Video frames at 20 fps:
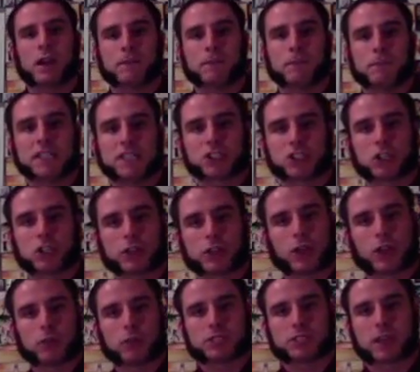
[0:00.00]
Make sure to
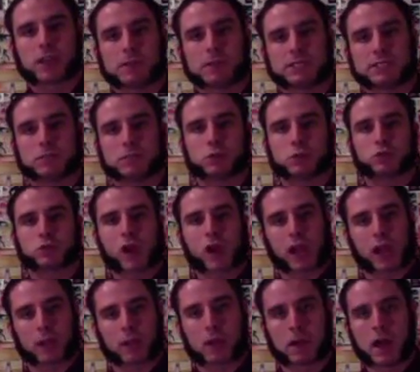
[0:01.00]
thumbs up and
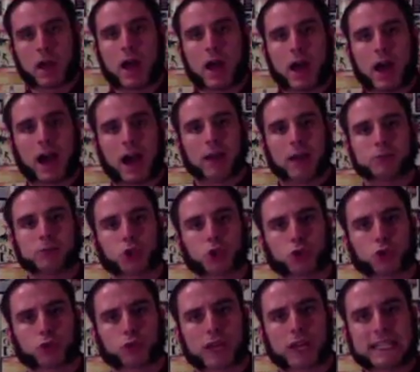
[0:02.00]
subscribe. I'm
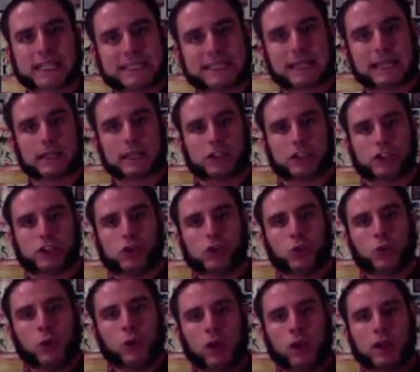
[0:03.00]
Joe the Writer telling you
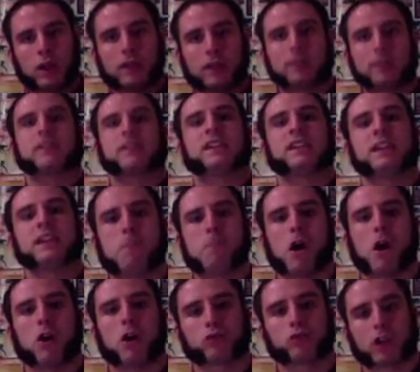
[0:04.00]
to keep
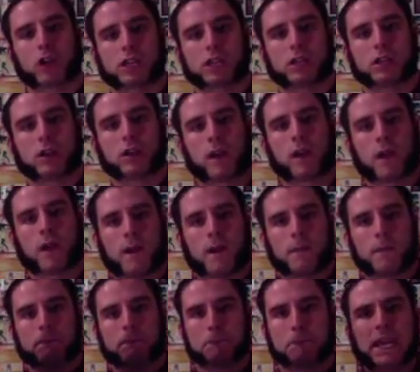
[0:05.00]
on writing.
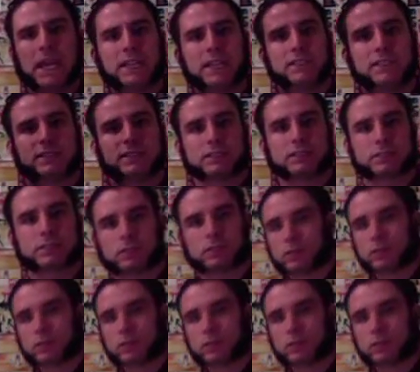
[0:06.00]
Peace!